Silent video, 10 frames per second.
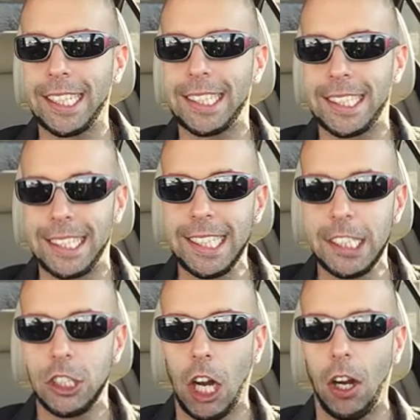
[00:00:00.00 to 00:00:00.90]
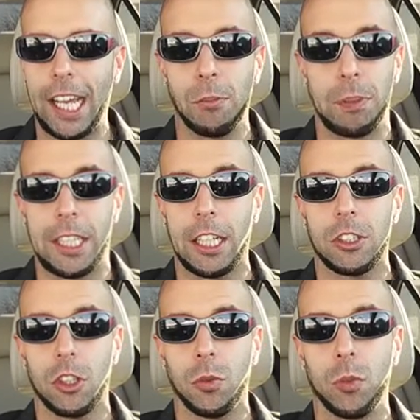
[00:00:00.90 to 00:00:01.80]
see, and
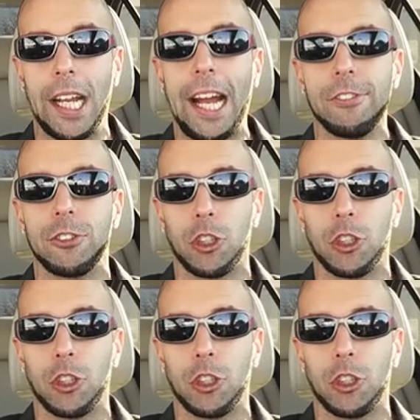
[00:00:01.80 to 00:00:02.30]
because we have